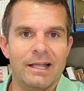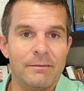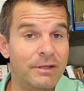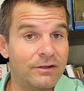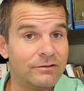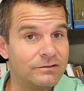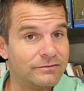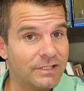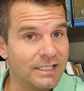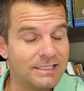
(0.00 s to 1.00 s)
a medical
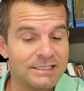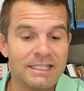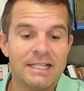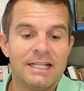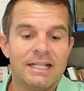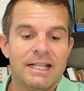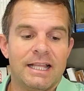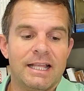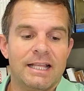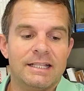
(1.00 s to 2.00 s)
device
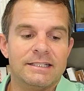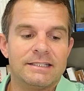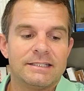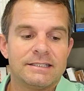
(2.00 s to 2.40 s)
and